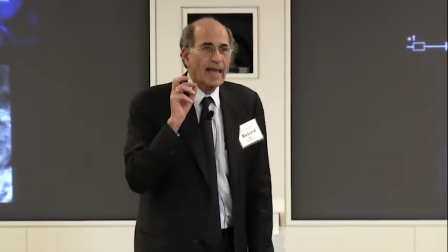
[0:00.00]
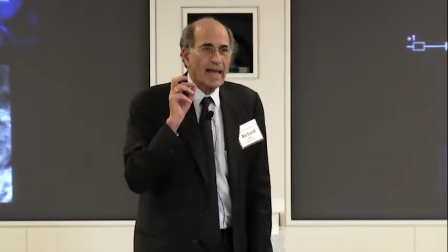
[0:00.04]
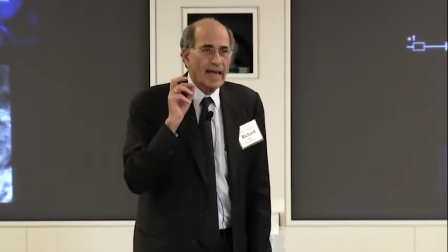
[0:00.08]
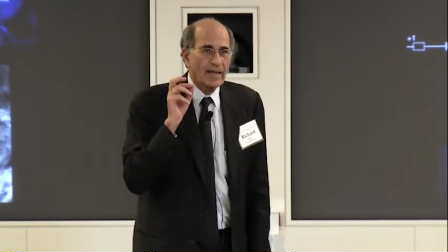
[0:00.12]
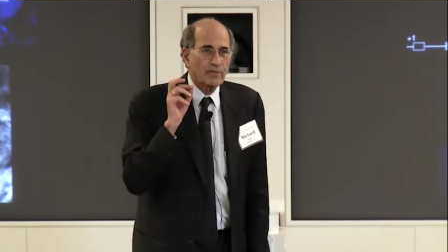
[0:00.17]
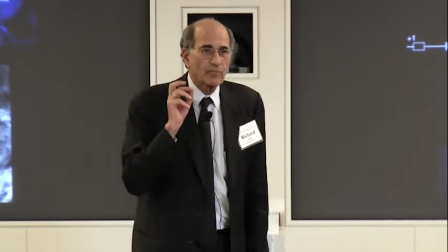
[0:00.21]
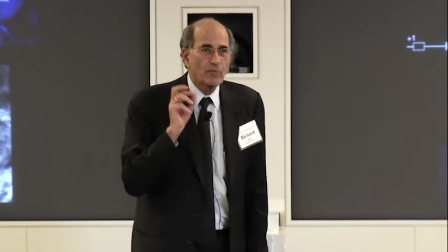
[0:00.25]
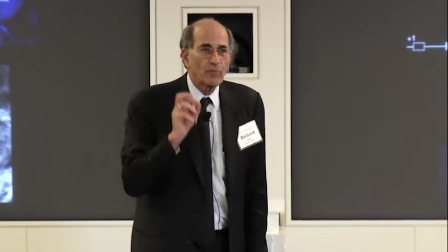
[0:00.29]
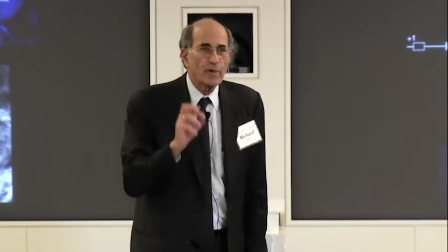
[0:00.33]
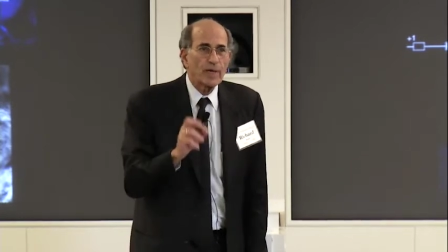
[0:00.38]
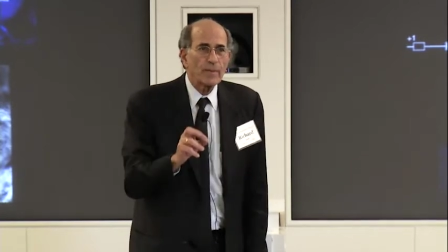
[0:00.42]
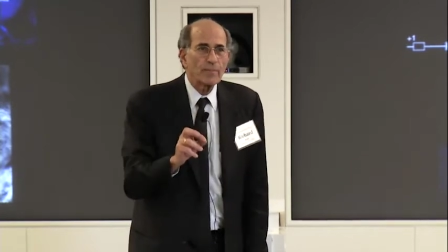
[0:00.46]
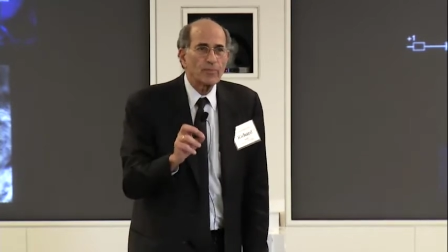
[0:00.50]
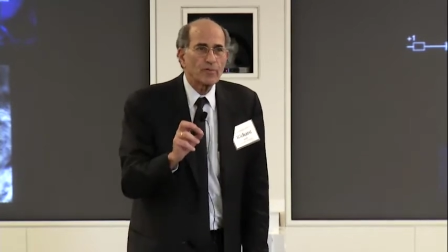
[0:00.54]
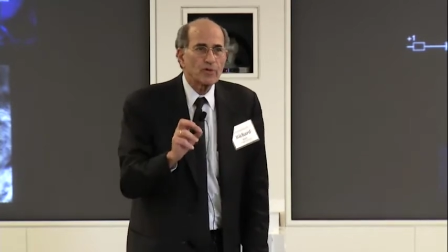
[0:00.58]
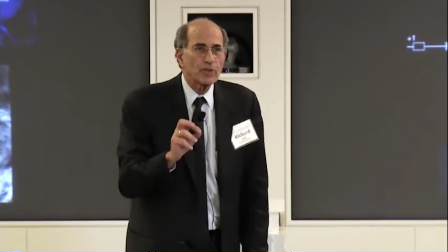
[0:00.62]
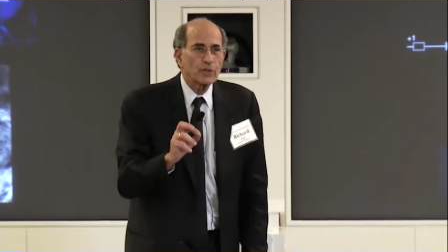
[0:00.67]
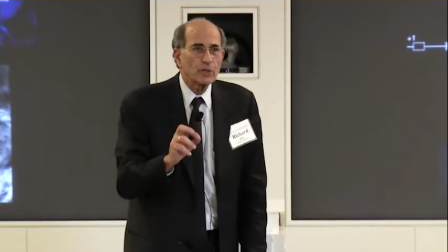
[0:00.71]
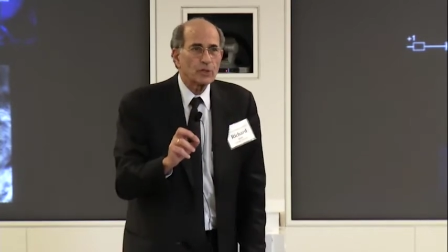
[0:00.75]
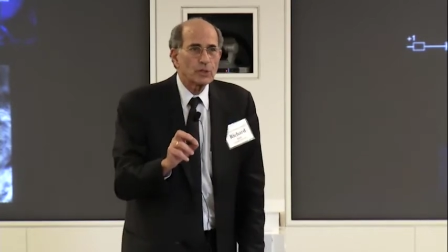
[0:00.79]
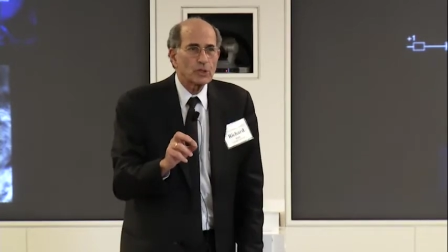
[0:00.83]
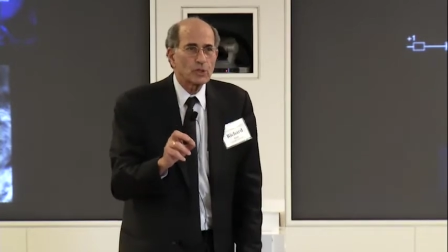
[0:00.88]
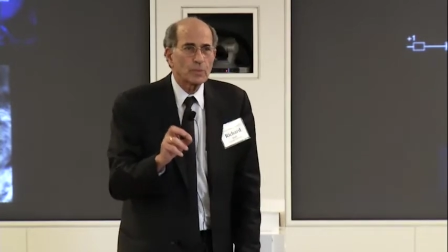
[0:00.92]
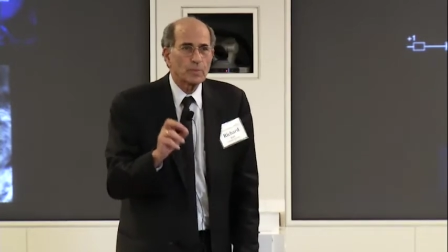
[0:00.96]
and
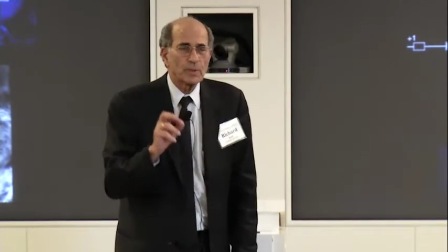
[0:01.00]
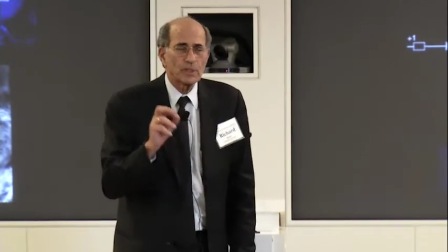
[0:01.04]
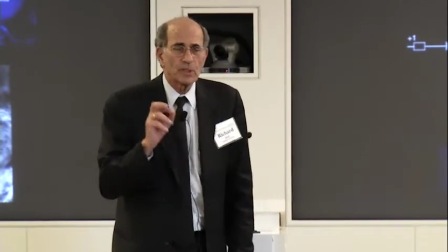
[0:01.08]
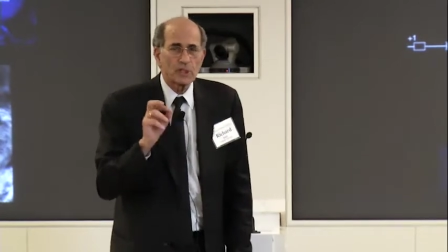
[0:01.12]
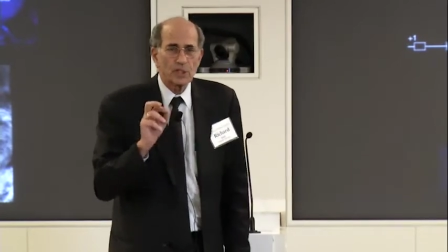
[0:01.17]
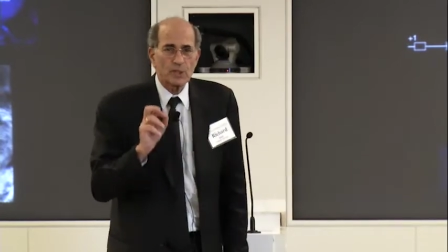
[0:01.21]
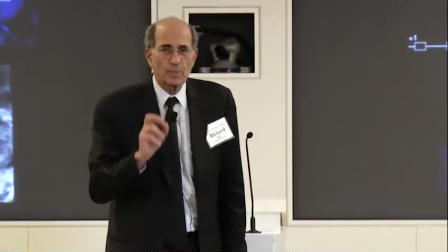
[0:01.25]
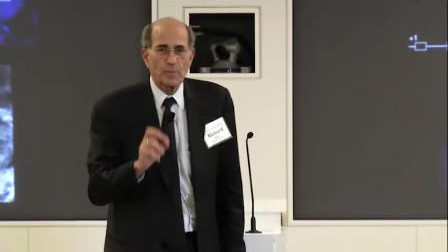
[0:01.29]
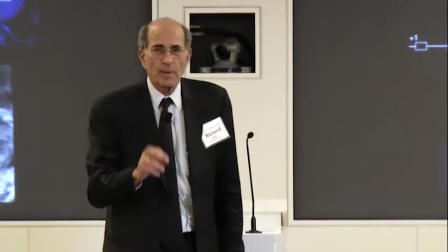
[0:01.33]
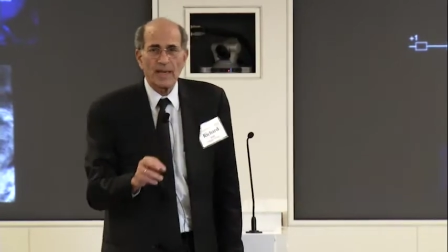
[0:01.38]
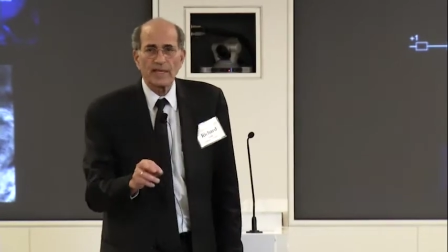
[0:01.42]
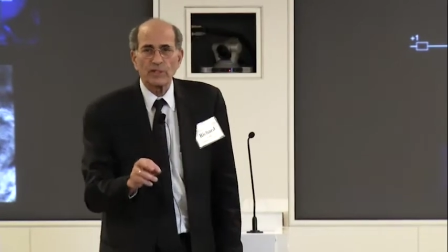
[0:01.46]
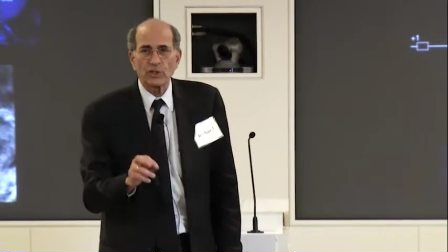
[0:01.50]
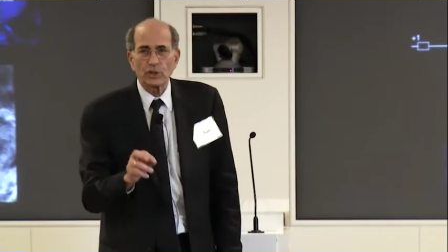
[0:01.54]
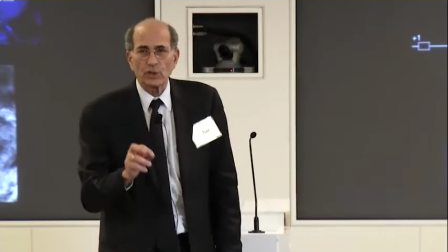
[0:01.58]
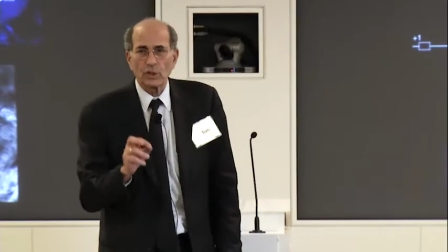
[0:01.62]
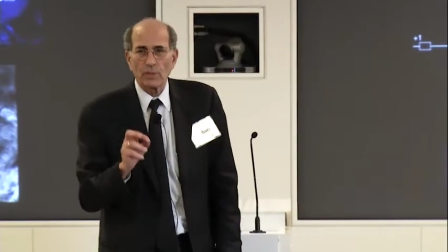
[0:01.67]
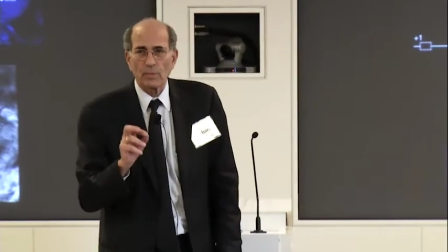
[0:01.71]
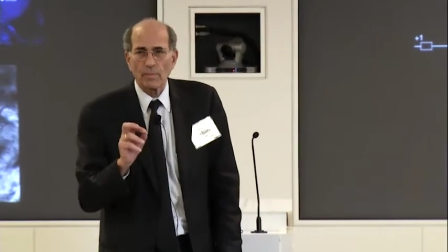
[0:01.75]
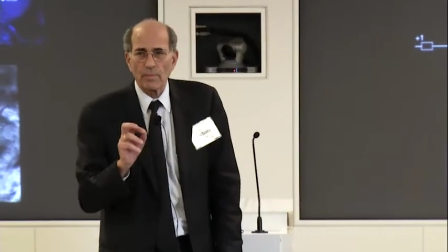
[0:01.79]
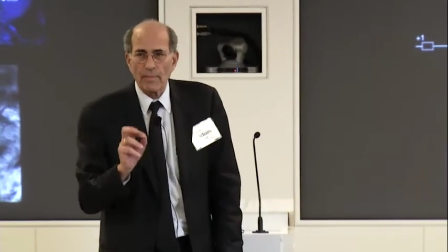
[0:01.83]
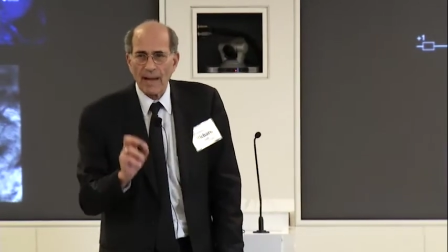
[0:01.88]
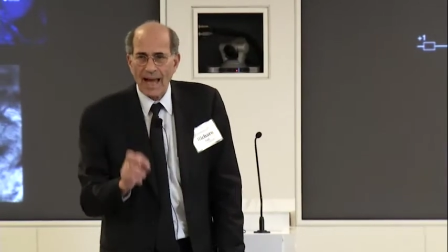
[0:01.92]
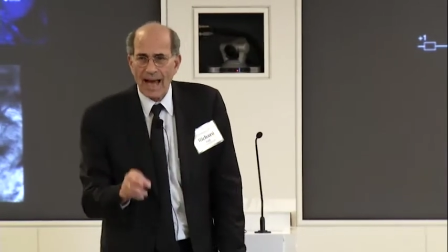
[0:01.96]
reproducible
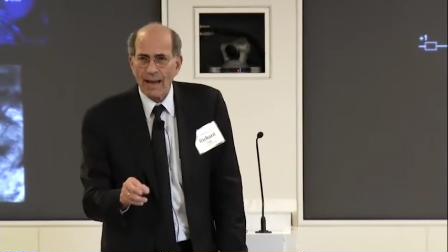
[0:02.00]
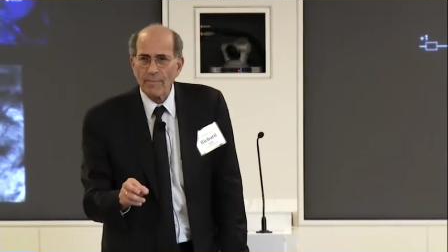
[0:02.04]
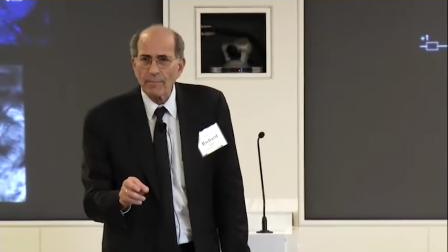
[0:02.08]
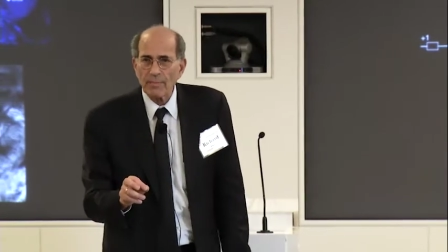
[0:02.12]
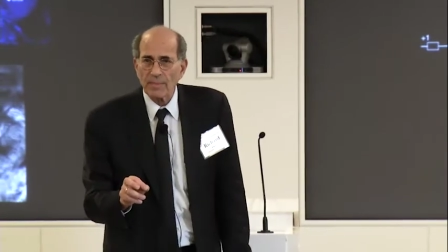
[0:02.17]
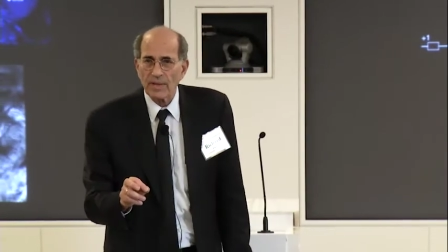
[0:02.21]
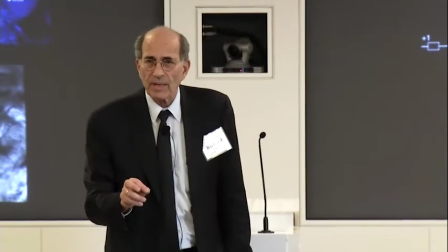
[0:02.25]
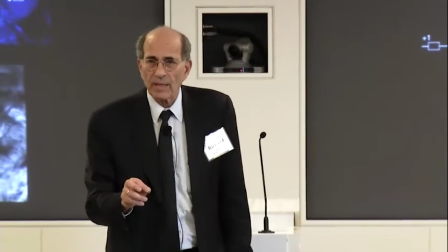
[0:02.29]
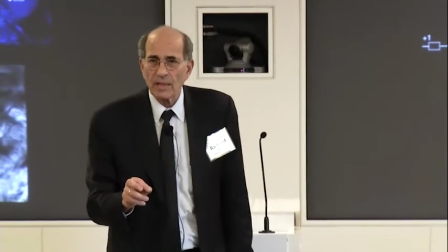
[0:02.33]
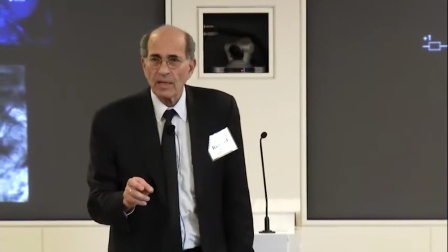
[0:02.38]
spatial map